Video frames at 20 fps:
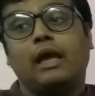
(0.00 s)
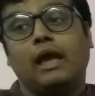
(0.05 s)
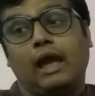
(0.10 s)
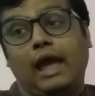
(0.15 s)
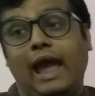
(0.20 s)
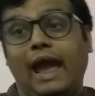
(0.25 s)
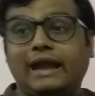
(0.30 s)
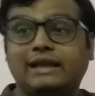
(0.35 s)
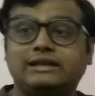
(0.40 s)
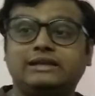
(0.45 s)

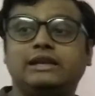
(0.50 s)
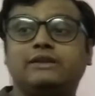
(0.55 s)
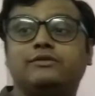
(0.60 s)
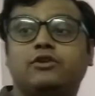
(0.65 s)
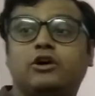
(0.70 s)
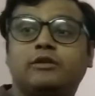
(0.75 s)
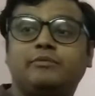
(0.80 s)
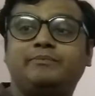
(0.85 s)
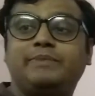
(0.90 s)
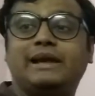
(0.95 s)
active
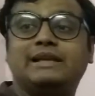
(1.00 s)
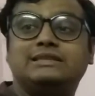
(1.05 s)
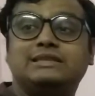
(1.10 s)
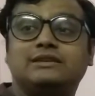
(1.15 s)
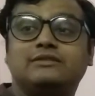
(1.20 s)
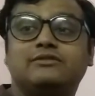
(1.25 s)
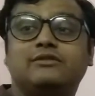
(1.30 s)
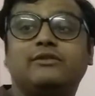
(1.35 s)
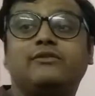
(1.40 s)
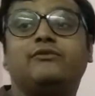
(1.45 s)
or
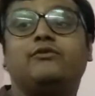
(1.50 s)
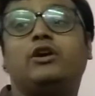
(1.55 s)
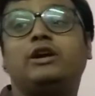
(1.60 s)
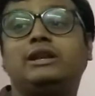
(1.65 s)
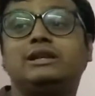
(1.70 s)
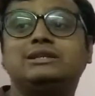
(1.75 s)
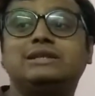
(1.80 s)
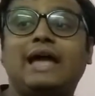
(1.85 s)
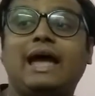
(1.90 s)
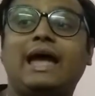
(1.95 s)
passive.
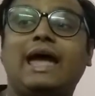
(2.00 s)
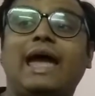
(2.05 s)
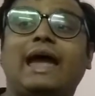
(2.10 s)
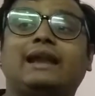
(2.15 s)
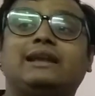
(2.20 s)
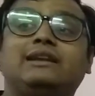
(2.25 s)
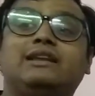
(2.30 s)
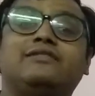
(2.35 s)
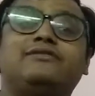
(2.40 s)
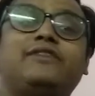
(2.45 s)
What is an
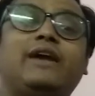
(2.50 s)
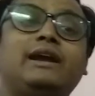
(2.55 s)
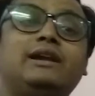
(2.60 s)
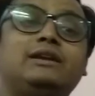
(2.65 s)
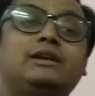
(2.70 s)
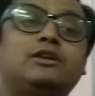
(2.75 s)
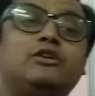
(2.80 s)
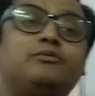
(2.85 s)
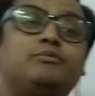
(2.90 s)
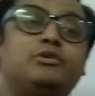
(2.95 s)
active
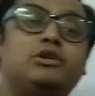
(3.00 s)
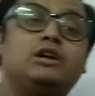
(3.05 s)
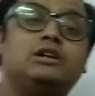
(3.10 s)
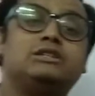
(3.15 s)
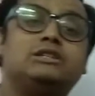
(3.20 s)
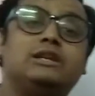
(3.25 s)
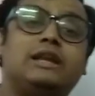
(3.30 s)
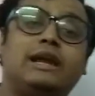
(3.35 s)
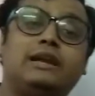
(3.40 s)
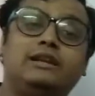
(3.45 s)
factor of
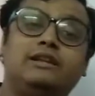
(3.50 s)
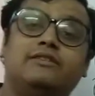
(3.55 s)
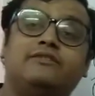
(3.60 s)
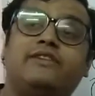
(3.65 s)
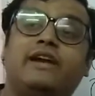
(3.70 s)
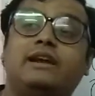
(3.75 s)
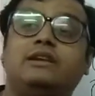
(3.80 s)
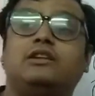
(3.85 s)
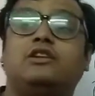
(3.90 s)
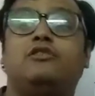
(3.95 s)
production? Active
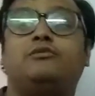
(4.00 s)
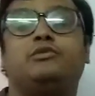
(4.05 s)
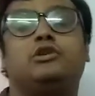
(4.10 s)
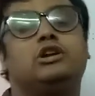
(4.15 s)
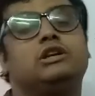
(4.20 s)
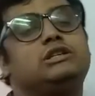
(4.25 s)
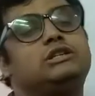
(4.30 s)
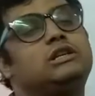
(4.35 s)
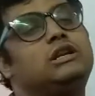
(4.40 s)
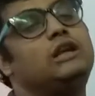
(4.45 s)
factor of
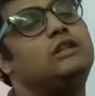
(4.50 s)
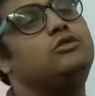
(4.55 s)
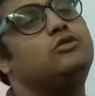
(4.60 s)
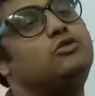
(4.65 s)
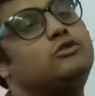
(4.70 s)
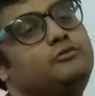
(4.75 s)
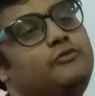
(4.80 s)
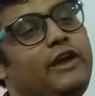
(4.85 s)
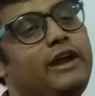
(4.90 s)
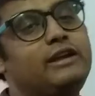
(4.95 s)
production are
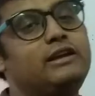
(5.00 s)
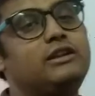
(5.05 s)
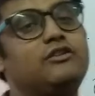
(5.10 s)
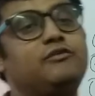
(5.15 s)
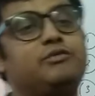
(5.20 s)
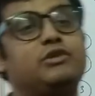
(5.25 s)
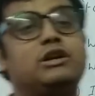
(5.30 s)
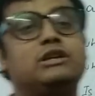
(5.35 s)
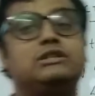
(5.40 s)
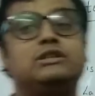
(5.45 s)
those factors
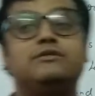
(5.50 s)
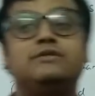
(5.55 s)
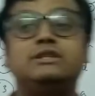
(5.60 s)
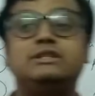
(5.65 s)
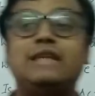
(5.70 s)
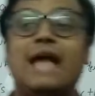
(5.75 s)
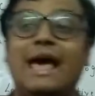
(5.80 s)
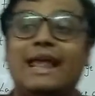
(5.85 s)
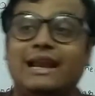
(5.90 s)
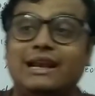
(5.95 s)
of production which
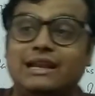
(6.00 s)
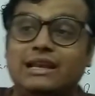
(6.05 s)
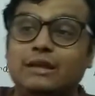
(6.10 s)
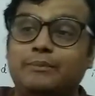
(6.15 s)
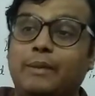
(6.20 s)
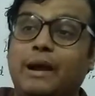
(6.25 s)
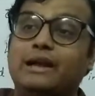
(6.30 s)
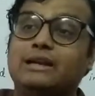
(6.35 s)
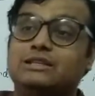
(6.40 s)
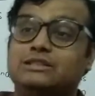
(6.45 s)
directly
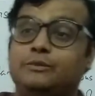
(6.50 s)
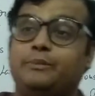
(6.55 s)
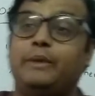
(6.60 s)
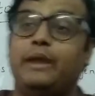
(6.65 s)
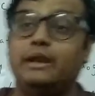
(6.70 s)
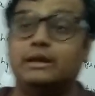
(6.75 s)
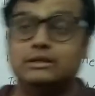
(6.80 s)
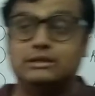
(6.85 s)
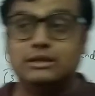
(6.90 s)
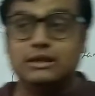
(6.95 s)

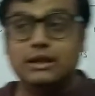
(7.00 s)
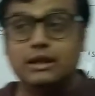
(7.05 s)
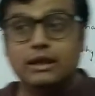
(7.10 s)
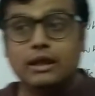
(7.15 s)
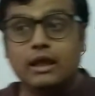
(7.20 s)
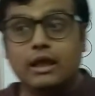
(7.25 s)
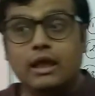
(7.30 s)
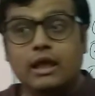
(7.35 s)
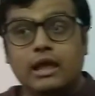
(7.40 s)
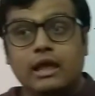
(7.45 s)
participate,
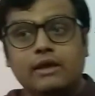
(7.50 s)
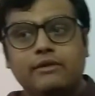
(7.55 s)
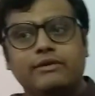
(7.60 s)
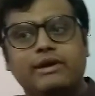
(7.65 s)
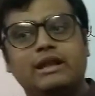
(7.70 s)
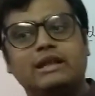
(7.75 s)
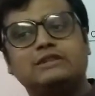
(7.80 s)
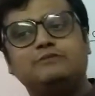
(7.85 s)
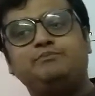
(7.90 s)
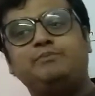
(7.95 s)

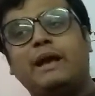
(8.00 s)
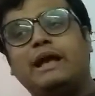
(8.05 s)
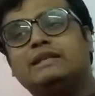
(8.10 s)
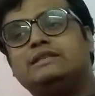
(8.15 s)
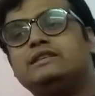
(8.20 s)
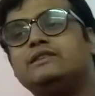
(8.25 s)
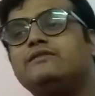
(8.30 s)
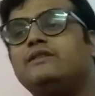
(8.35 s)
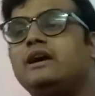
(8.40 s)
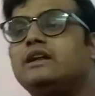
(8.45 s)
whereas
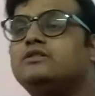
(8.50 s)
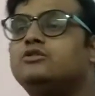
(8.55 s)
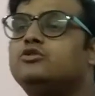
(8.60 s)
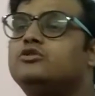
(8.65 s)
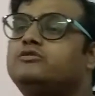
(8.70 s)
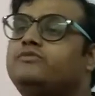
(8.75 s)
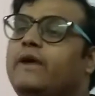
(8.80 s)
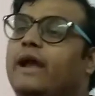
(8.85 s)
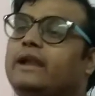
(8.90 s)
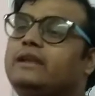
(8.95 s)
passive are
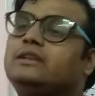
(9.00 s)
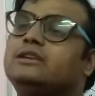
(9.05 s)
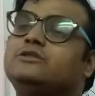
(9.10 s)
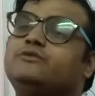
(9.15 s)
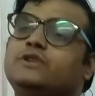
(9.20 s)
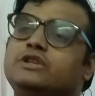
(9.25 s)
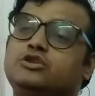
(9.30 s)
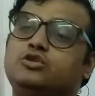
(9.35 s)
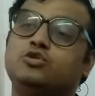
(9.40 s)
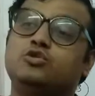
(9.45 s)
those factors
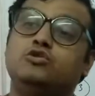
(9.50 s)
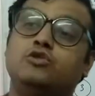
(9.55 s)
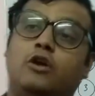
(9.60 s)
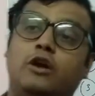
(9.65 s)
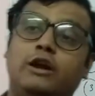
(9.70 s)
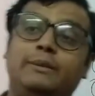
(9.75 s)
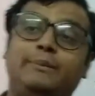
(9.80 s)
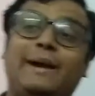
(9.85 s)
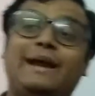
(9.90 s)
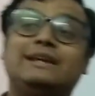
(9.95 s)
which do
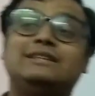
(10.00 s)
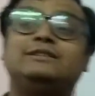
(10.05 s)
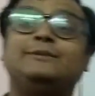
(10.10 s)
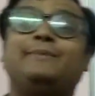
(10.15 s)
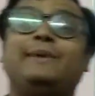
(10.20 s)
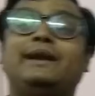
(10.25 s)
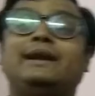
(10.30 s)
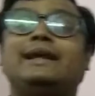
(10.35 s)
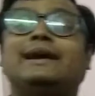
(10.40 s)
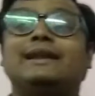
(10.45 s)
not
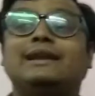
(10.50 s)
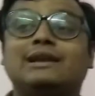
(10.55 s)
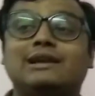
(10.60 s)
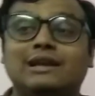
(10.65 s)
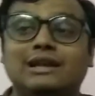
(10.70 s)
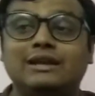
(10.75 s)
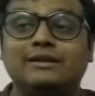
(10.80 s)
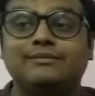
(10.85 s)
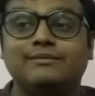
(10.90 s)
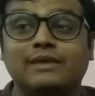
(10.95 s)
participate
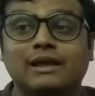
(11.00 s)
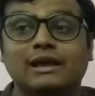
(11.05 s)
directly.